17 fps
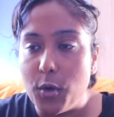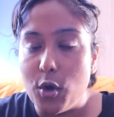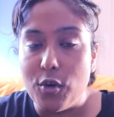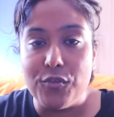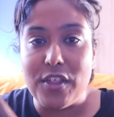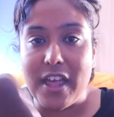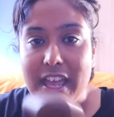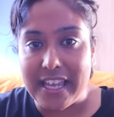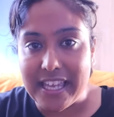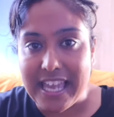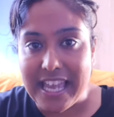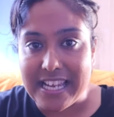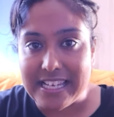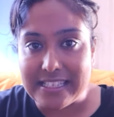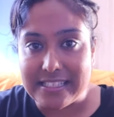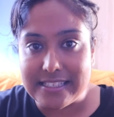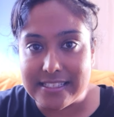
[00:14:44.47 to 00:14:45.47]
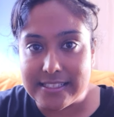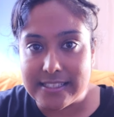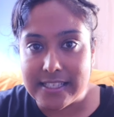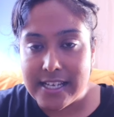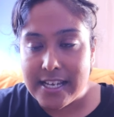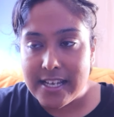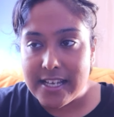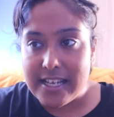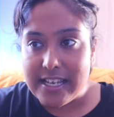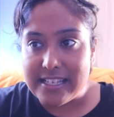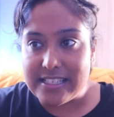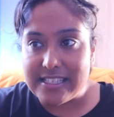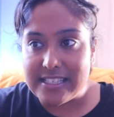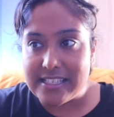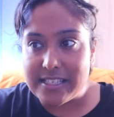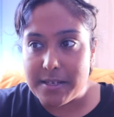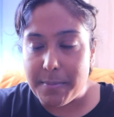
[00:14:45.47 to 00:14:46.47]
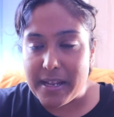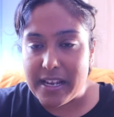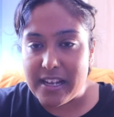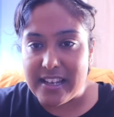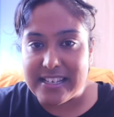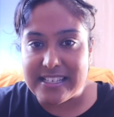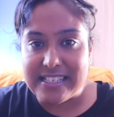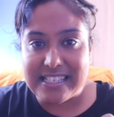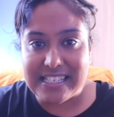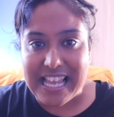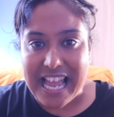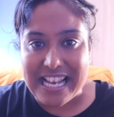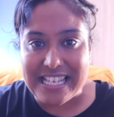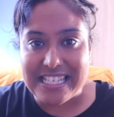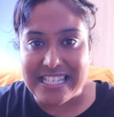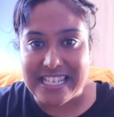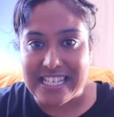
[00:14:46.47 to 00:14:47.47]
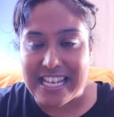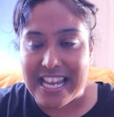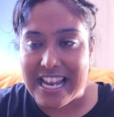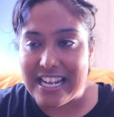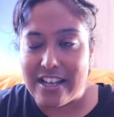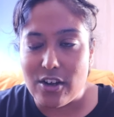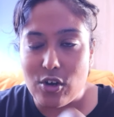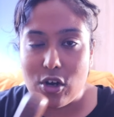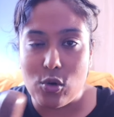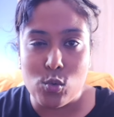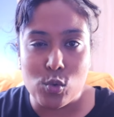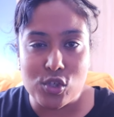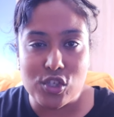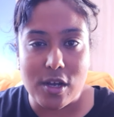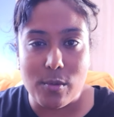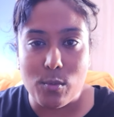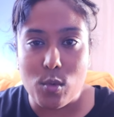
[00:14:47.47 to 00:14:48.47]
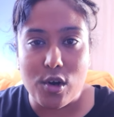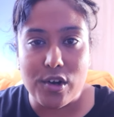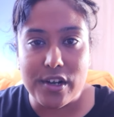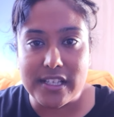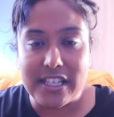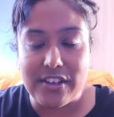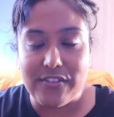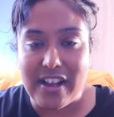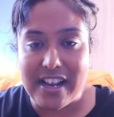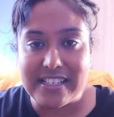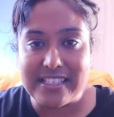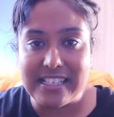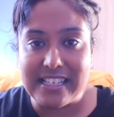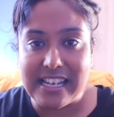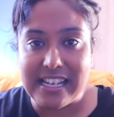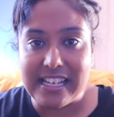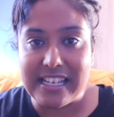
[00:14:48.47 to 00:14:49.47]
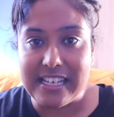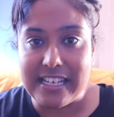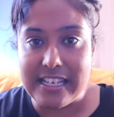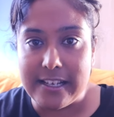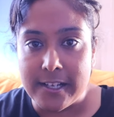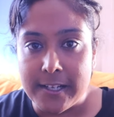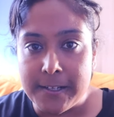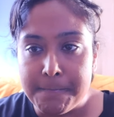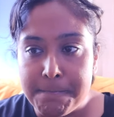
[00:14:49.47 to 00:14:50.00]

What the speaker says: of their case. It's just a bit like scatty, and also I'm worried that if I accidentally